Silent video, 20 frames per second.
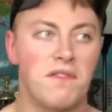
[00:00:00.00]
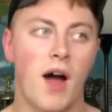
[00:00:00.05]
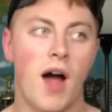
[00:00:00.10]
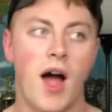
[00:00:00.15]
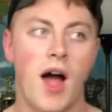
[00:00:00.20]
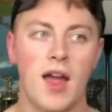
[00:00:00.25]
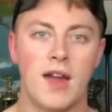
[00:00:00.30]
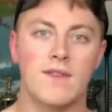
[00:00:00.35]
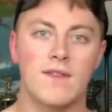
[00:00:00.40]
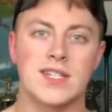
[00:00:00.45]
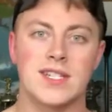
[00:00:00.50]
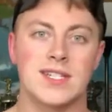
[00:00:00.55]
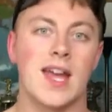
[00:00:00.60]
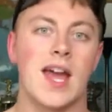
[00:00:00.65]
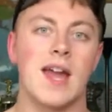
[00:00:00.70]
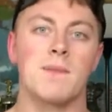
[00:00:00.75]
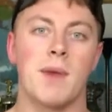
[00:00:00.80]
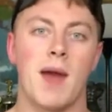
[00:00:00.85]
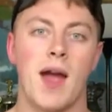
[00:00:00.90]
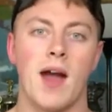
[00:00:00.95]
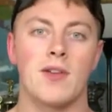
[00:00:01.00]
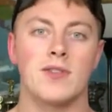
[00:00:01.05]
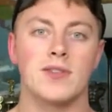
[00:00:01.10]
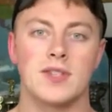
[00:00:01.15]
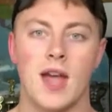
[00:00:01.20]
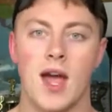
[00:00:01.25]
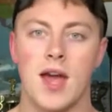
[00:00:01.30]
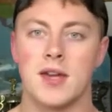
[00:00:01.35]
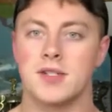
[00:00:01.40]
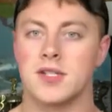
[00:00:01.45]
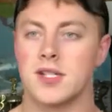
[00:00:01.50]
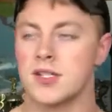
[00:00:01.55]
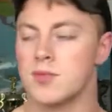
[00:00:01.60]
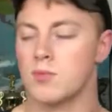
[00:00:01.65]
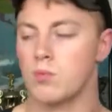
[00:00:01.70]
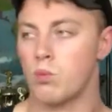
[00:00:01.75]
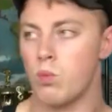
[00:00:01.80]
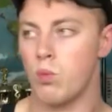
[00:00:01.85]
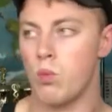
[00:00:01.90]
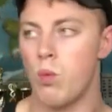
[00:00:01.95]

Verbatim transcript: five to ten pounds kind of just